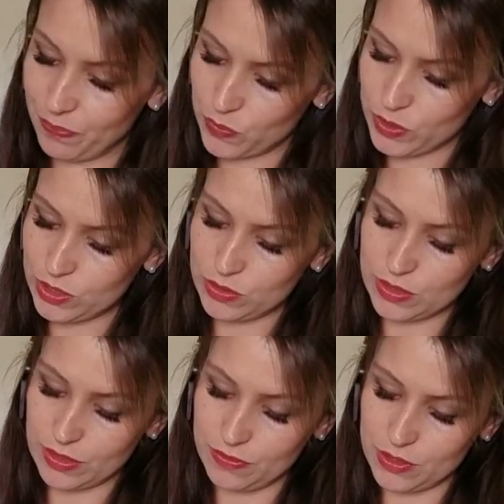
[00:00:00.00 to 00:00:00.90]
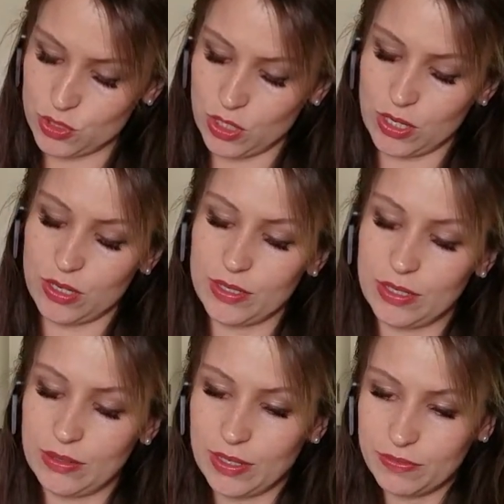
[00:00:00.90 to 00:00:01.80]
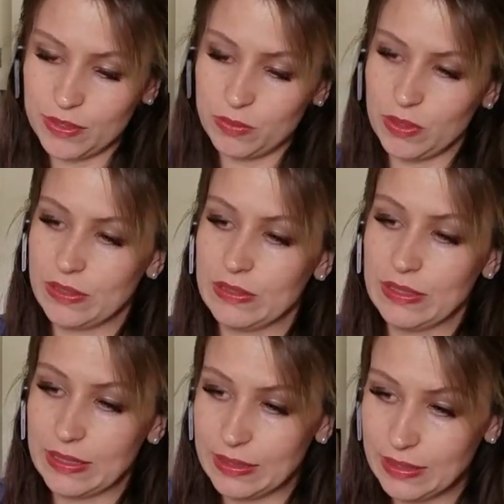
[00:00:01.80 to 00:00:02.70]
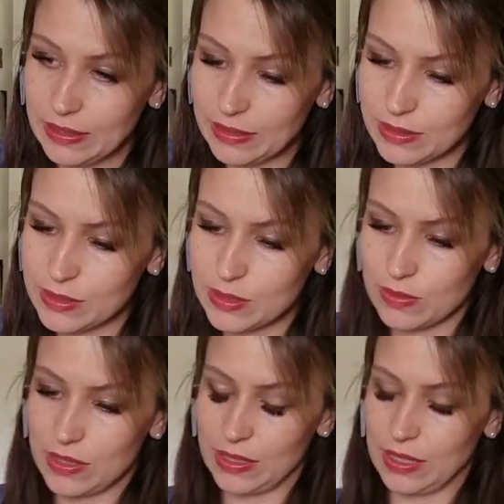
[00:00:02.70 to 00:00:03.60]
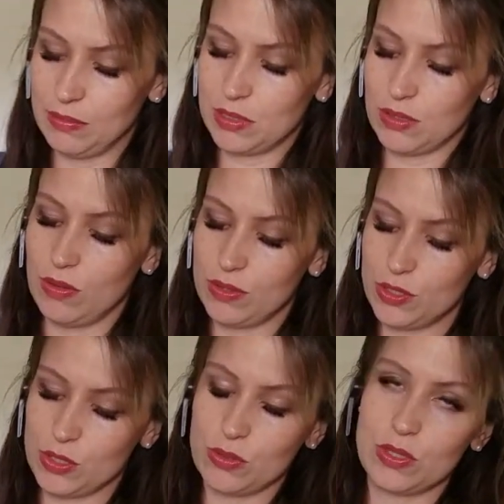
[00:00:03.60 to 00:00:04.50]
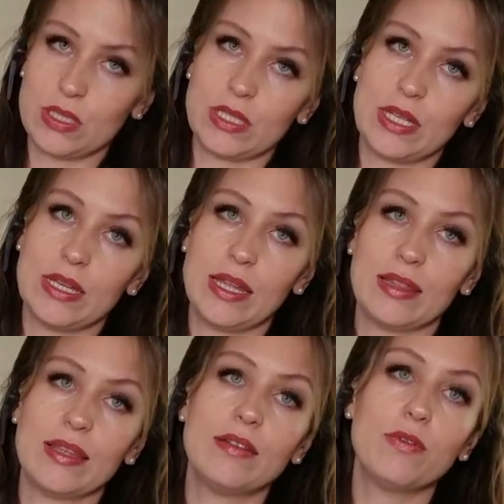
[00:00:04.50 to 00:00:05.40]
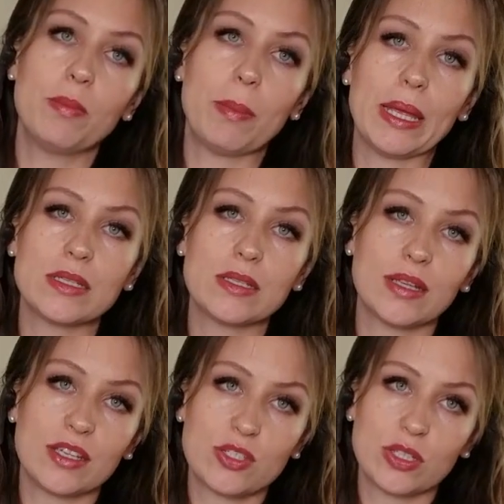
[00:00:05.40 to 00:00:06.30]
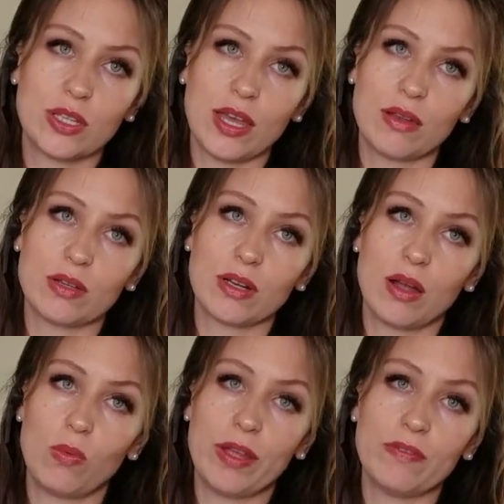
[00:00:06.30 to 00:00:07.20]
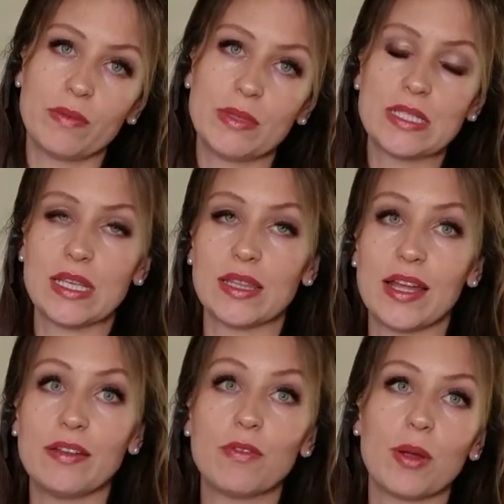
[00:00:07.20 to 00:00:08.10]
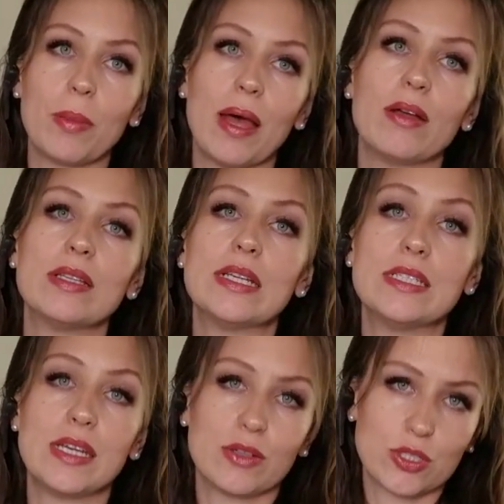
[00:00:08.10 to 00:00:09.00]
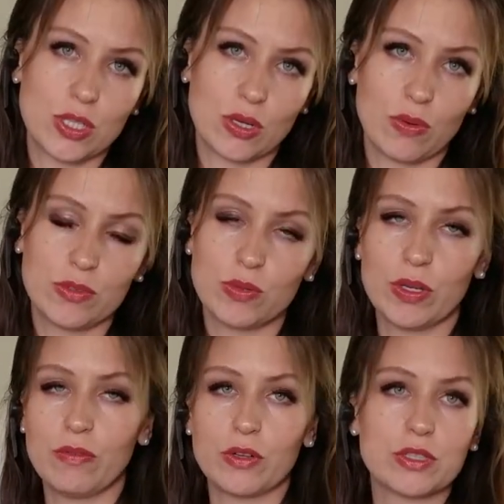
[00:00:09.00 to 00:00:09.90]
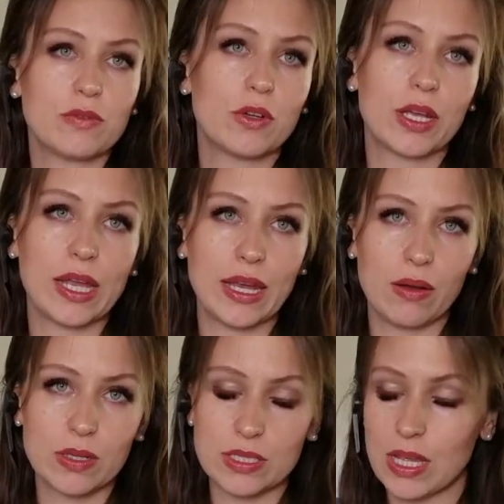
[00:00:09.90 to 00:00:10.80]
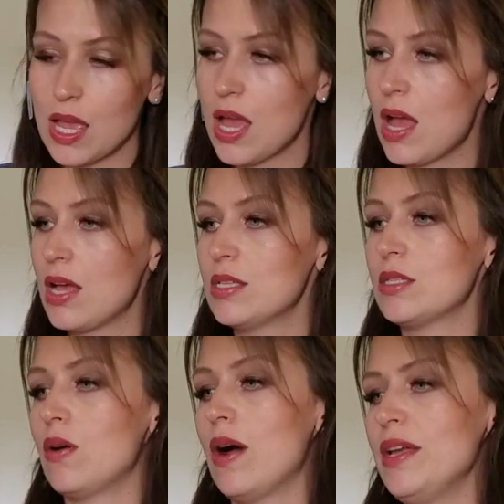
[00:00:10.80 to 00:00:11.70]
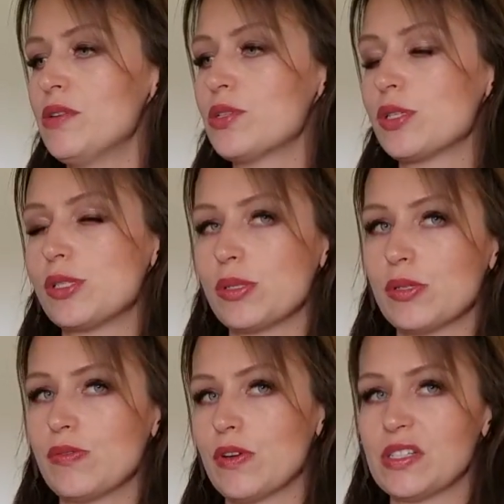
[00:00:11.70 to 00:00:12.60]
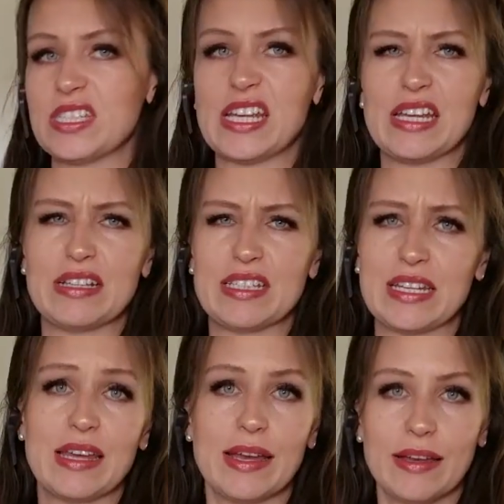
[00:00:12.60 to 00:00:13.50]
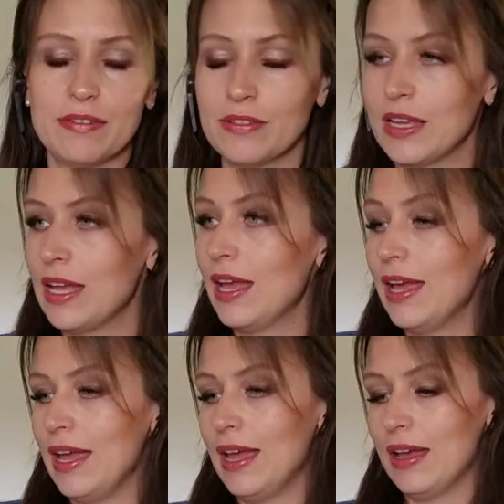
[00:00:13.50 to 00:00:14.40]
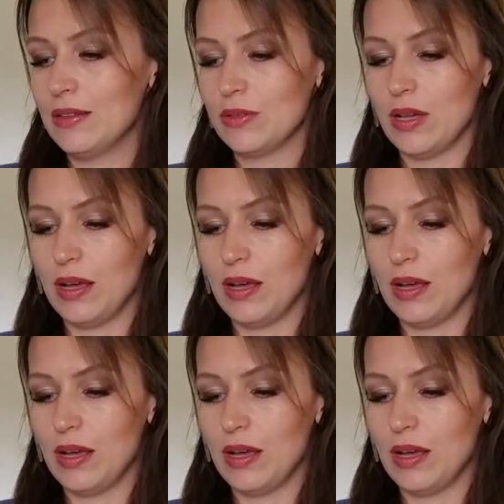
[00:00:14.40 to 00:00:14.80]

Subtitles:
Once you stuff the jar, you cover it with lid so that it keeps all the juices in, and let it ferment on the kitchen counter away from the sunlight for about a day or two, 24 to 48 hours. So I usually do it for a day, day and a half. And